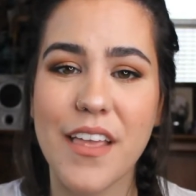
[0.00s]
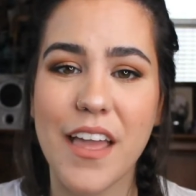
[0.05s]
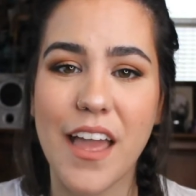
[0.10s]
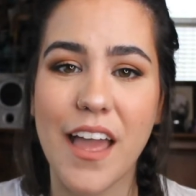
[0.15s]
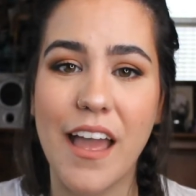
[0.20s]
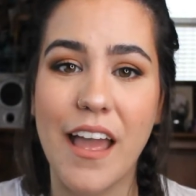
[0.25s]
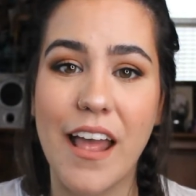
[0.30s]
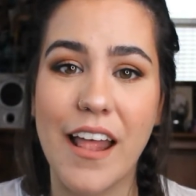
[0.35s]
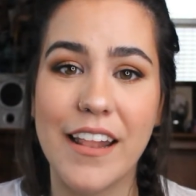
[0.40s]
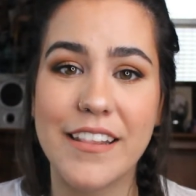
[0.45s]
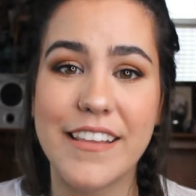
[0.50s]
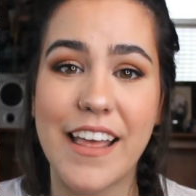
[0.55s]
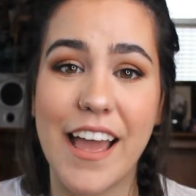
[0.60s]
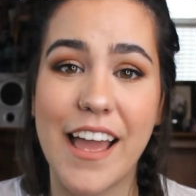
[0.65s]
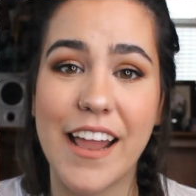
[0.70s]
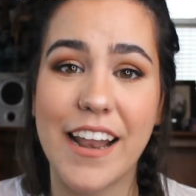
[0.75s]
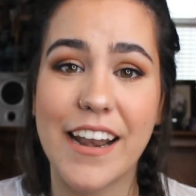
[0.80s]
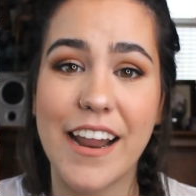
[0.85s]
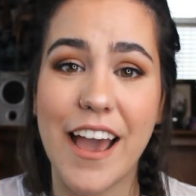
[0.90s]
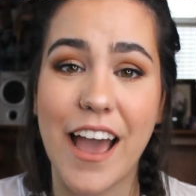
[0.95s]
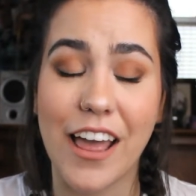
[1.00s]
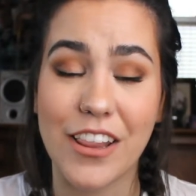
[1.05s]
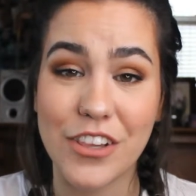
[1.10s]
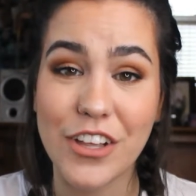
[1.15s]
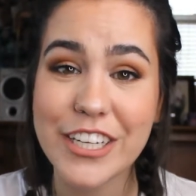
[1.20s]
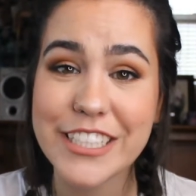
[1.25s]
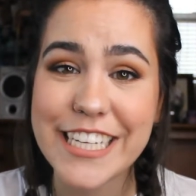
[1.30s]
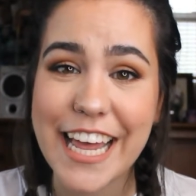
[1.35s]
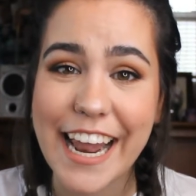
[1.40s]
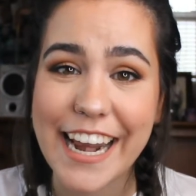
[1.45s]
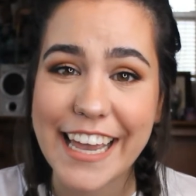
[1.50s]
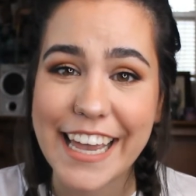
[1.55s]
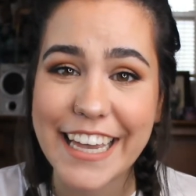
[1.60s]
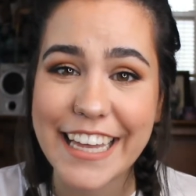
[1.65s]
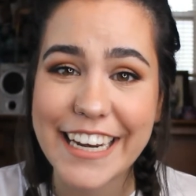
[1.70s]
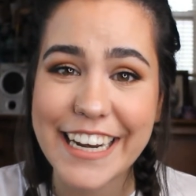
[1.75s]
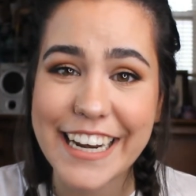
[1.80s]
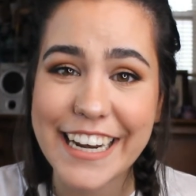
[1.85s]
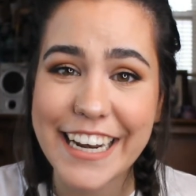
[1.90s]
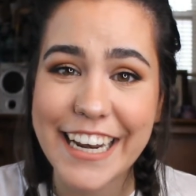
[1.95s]
And then I looked at
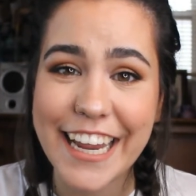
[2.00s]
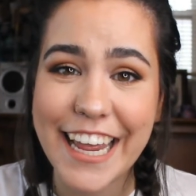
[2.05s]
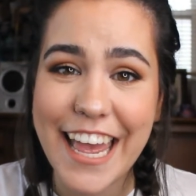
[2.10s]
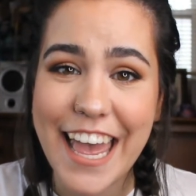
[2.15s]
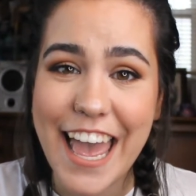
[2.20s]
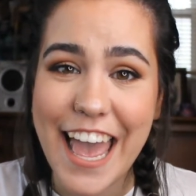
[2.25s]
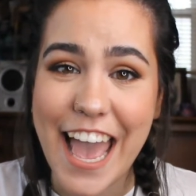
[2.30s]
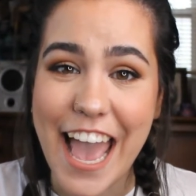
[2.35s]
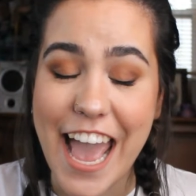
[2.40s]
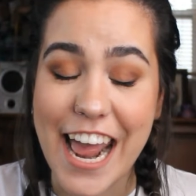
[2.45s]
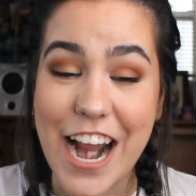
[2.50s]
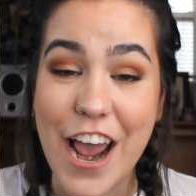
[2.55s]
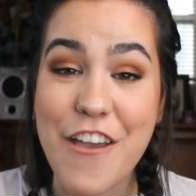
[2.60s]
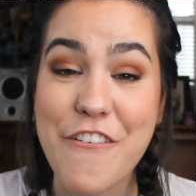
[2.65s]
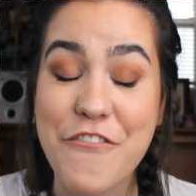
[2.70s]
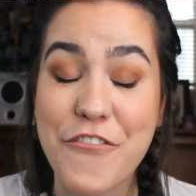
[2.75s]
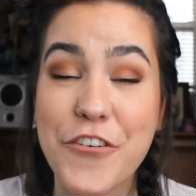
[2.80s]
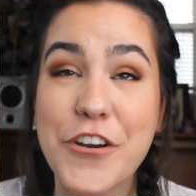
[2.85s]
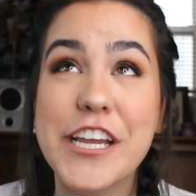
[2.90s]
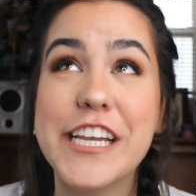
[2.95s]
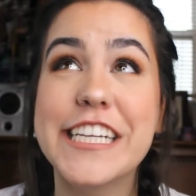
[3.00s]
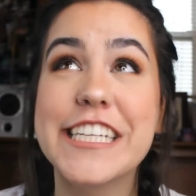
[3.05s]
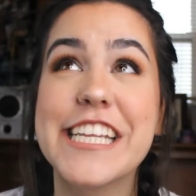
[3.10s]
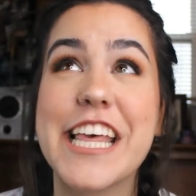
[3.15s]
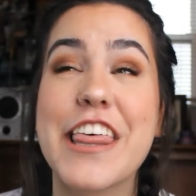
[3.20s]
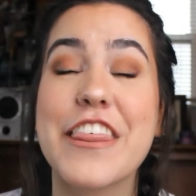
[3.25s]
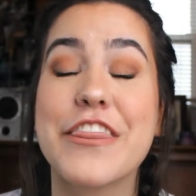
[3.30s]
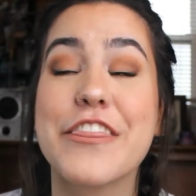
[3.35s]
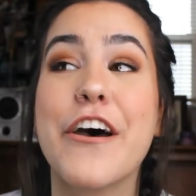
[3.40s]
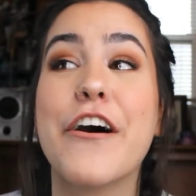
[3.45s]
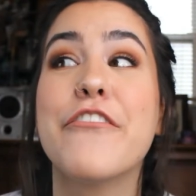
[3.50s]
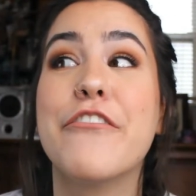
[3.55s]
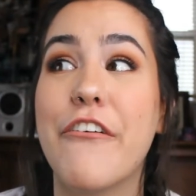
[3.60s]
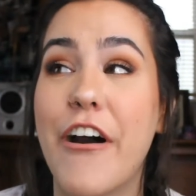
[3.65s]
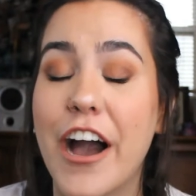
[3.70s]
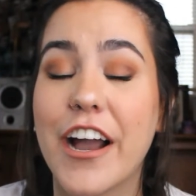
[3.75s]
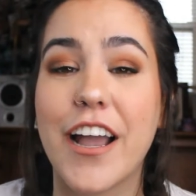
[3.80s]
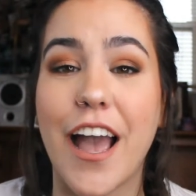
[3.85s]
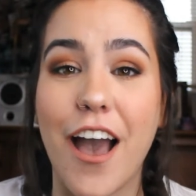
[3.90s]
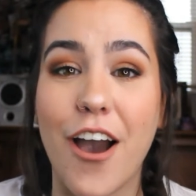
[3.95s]
it and I freaked the
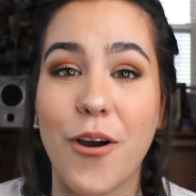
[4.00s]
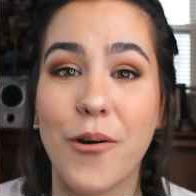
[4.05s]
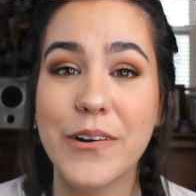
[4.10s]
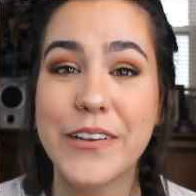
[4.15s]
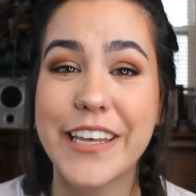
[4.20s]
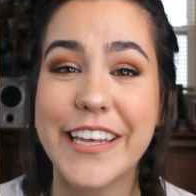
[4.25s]
fuck out.